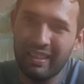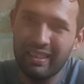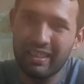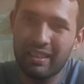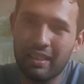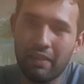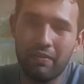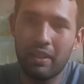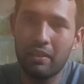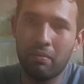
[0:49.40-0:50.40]
just
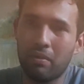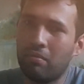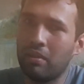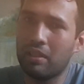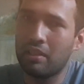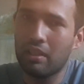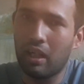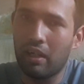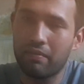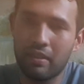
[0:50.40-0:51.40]
stuff that you wouldn't really see
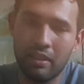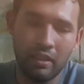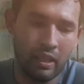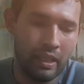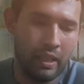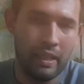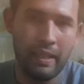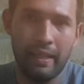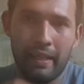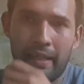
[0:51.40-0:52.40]
often,
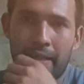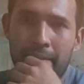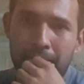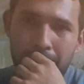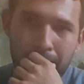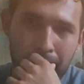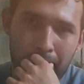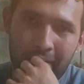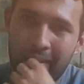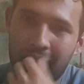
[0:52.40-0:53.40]
and
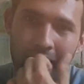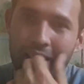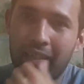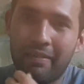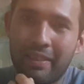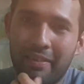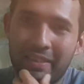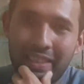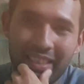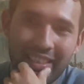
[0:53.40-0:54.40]
I can't really go
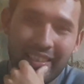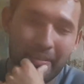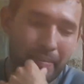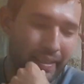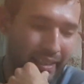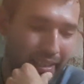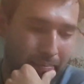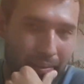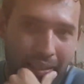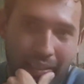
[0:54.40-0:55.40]
into detail about
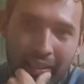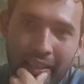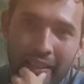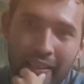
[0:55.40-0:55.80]
that, but